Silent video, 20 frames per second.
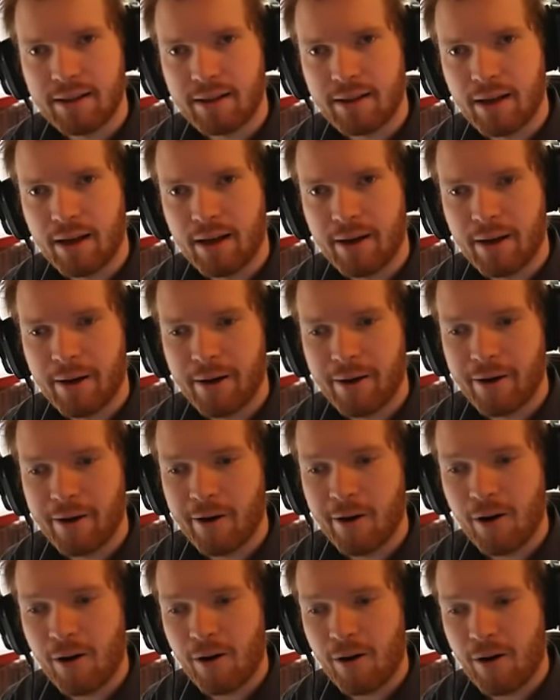
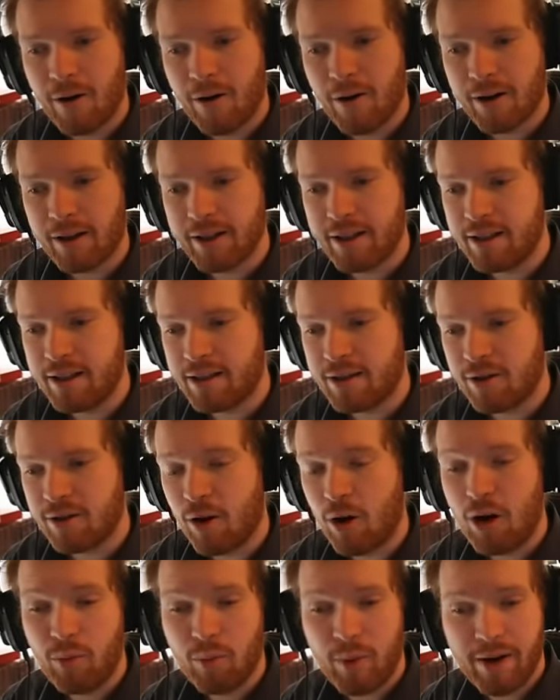or
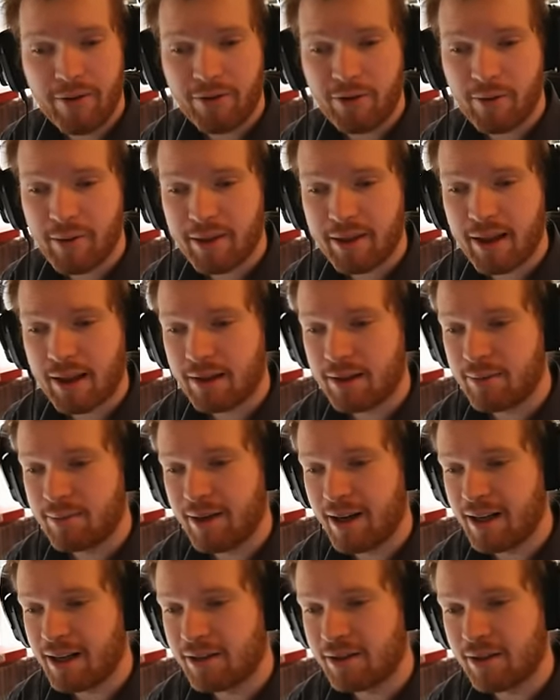away from it. That
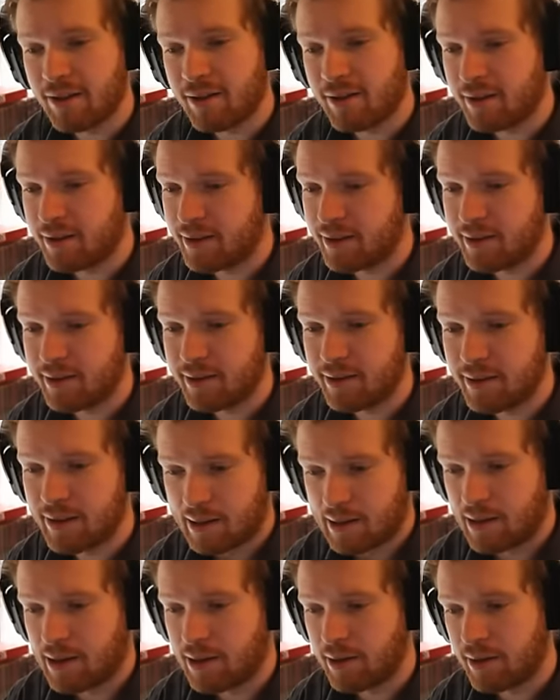depends
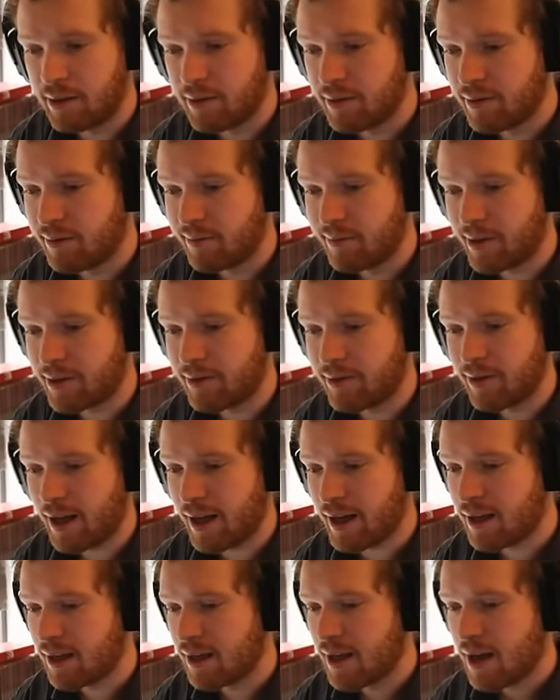on what you
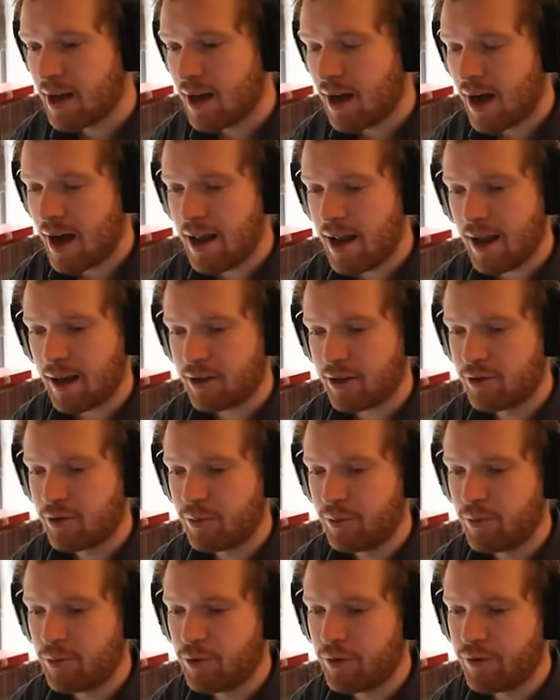like. I like
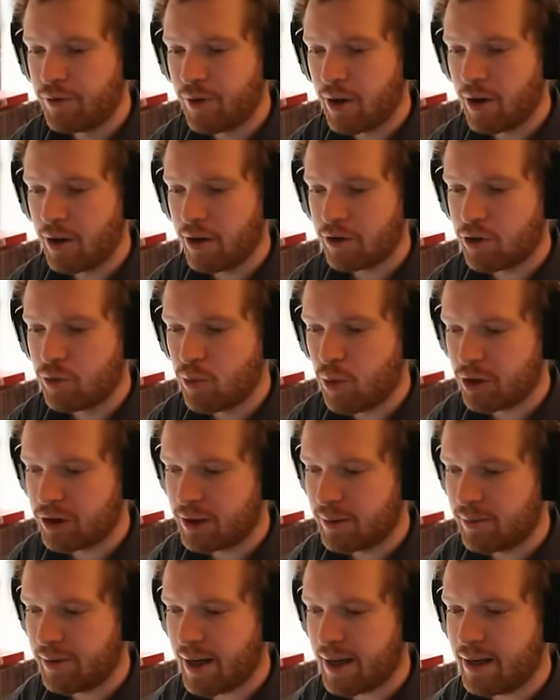to move towards
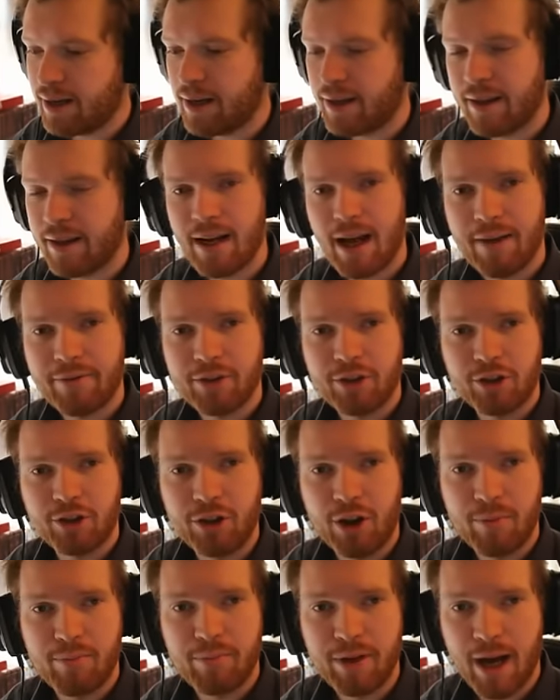the planet and then have the
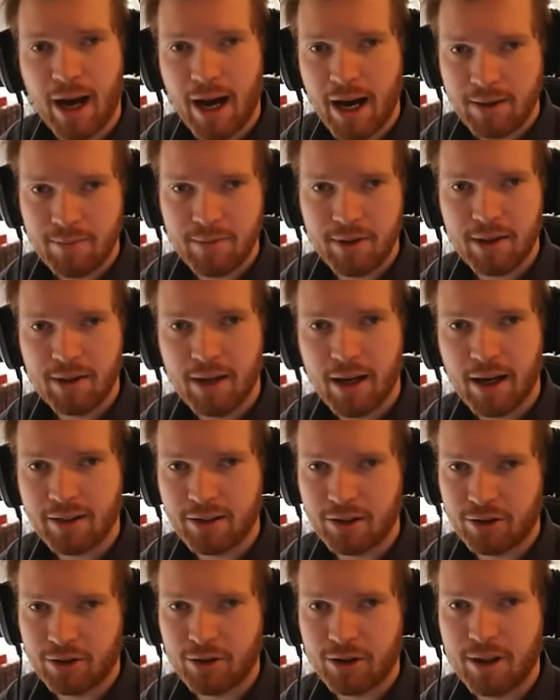sun behind me, as
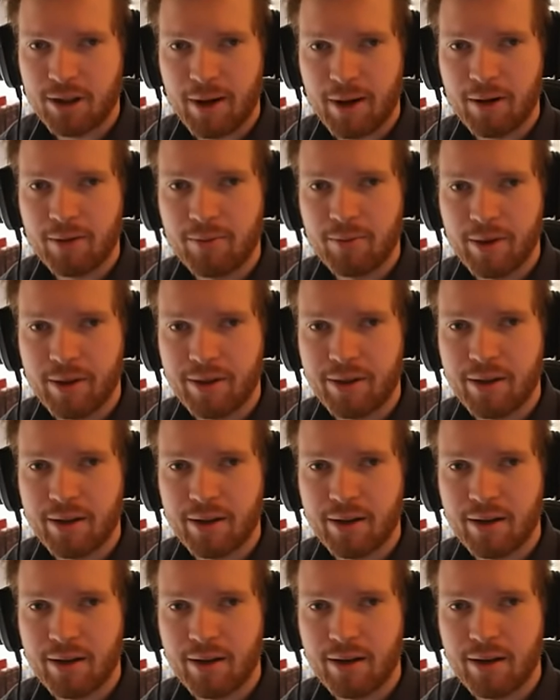I talked about with
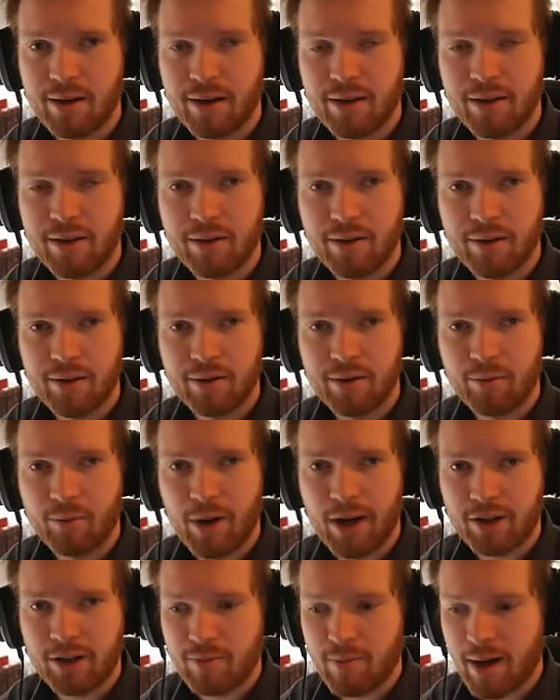in the
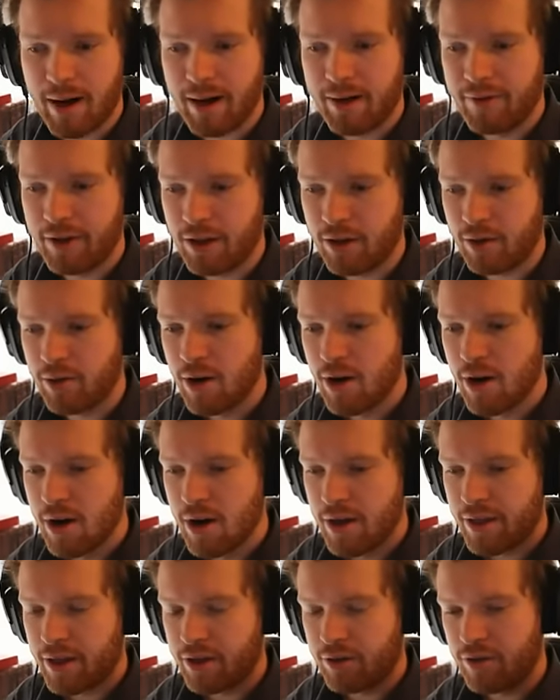where to mine video,
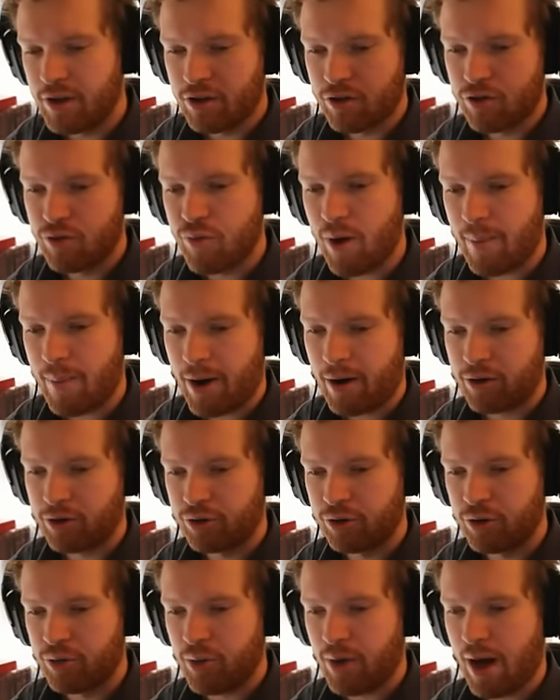that need to drop out
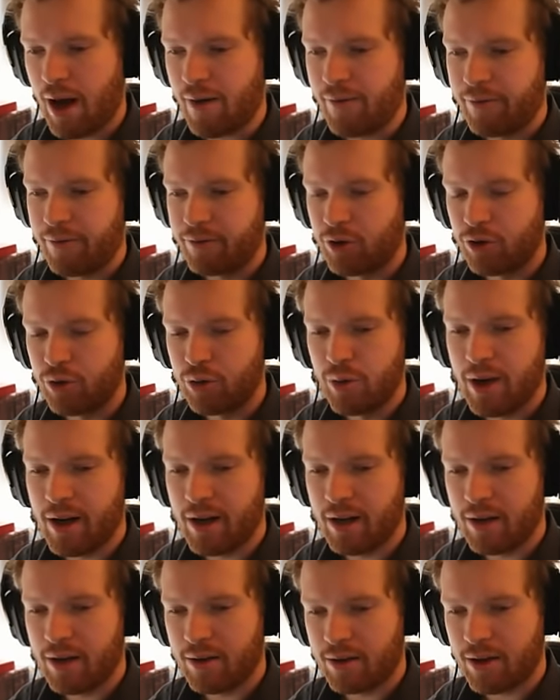so you
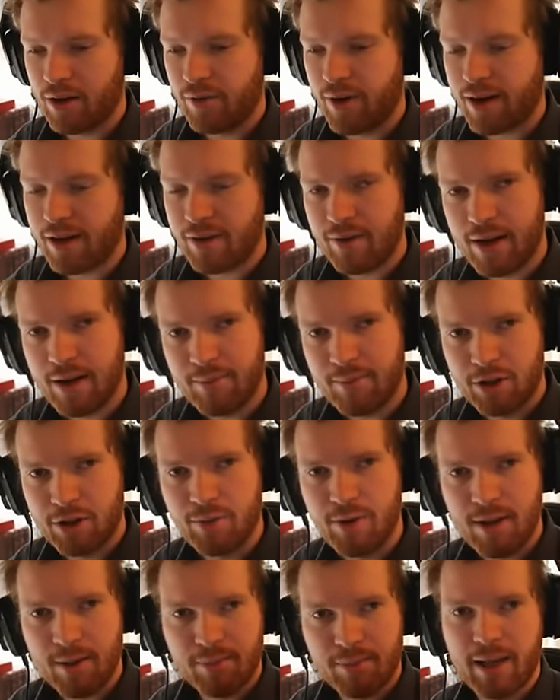are directly in
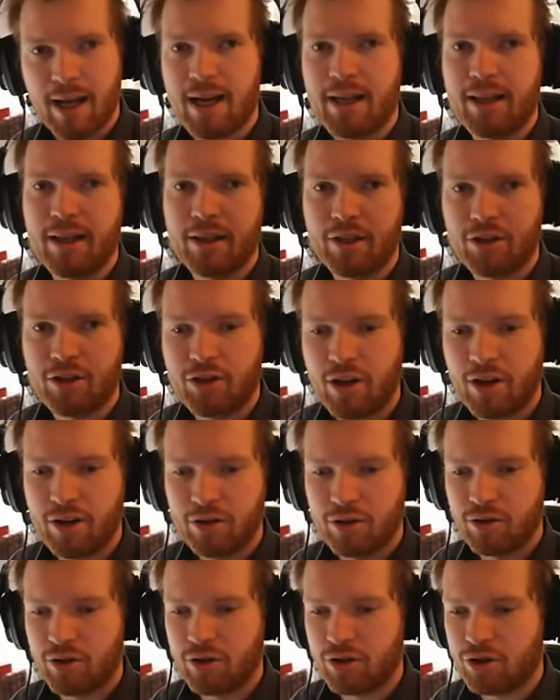between the planet and the sun.
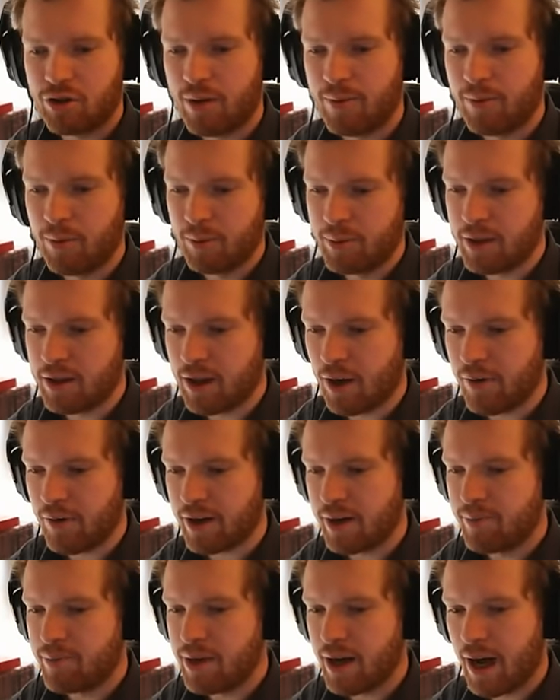So the sun will be
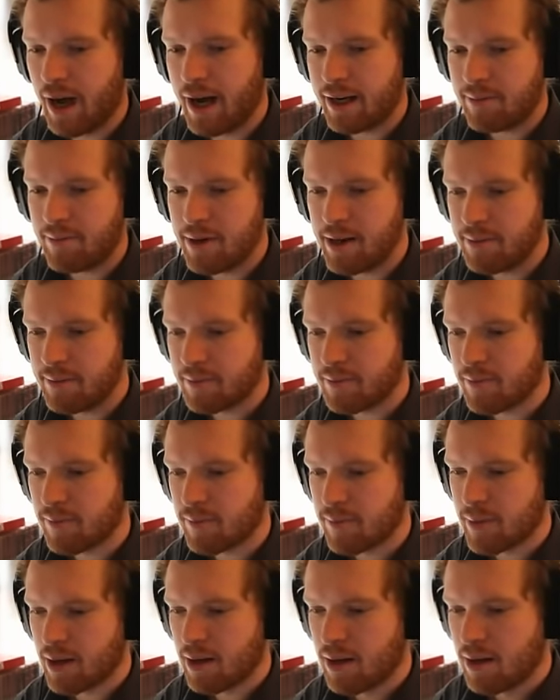directly behind me,
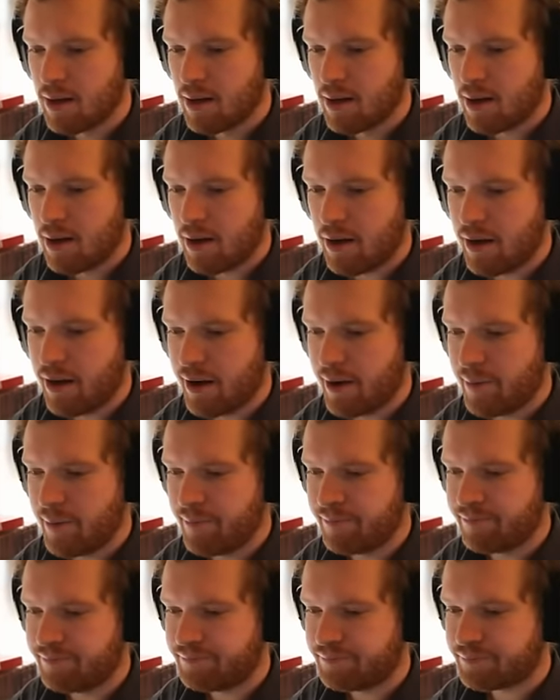
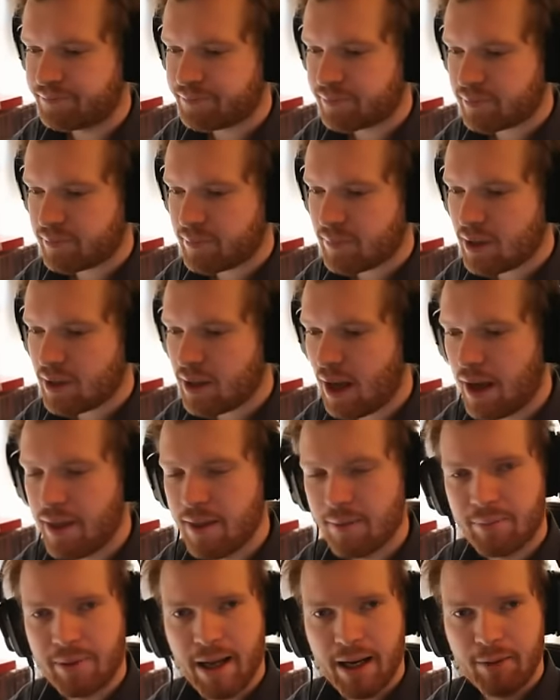and
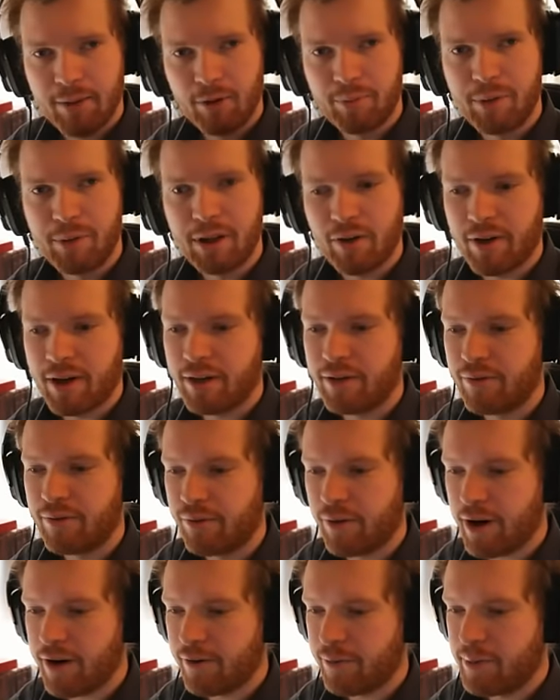the planet will be directly in
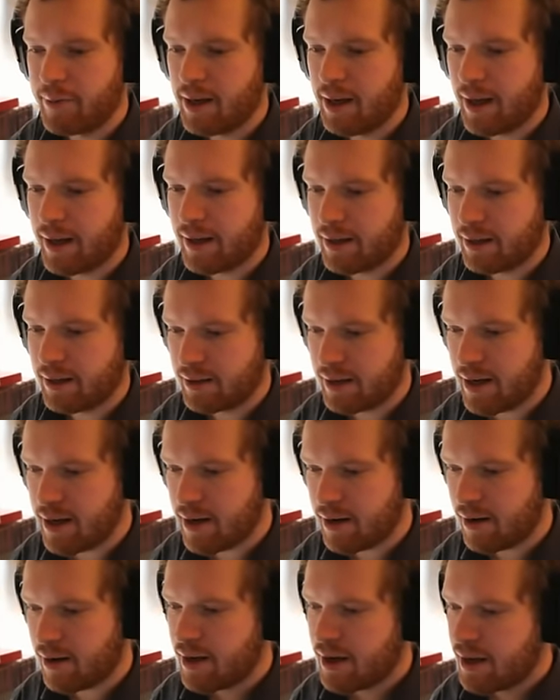front of me, like it is
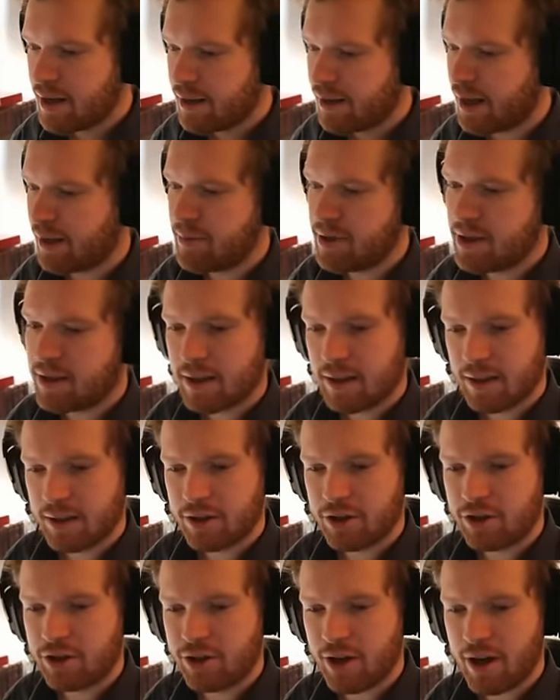here. That means that the
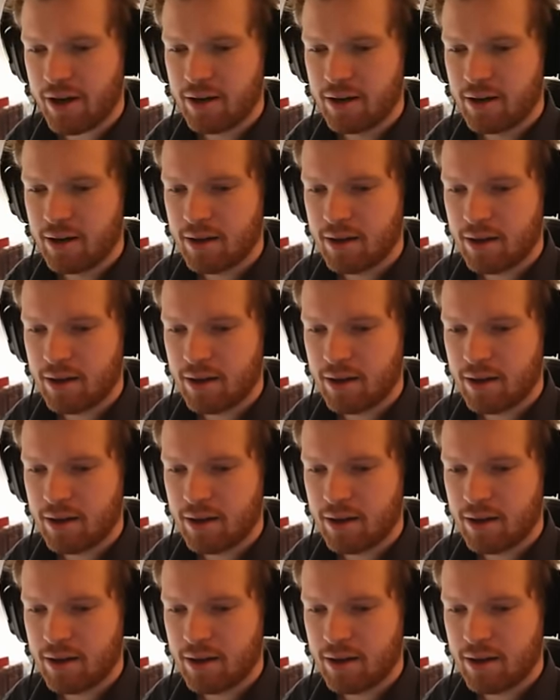sun,